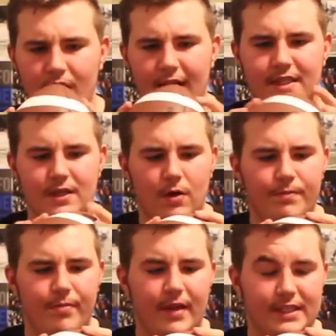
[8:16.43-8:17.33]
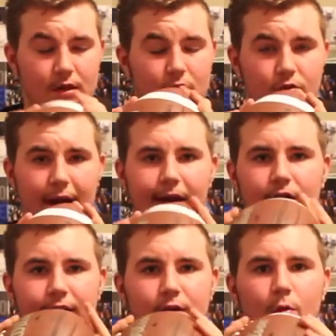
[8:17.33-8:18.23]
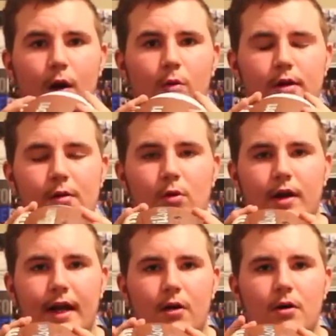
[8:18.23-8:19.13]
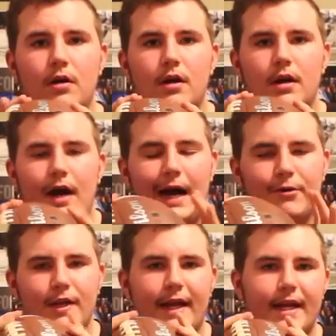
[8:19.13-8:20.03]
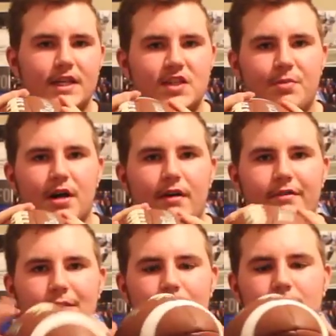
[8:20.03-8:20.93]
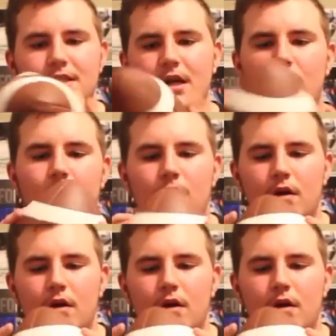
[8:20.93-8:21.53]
And so it's a great hoodie to wear while I work out. I really like it. It's super comfortable, so...